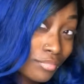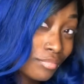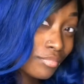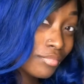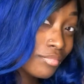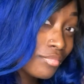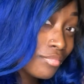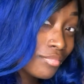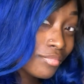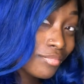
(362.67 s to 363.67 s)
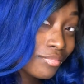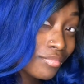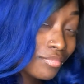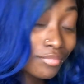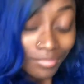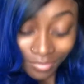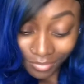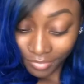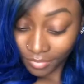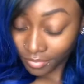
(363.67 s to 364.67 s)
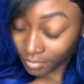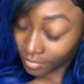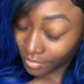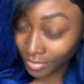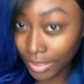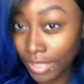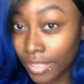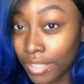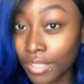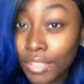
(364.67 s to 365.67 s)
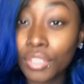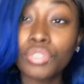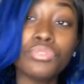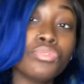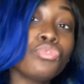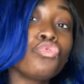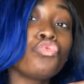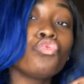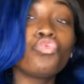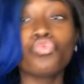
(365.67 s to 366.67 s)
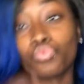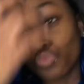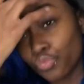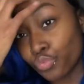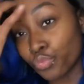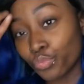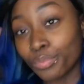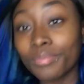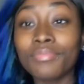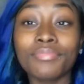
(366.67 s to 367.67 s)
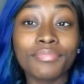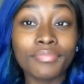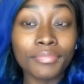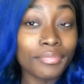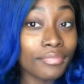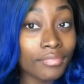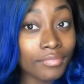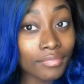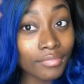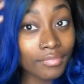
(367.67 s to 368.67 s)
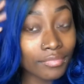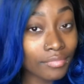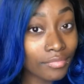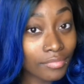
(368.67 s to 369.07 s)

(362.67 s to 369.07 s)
(no one is talking)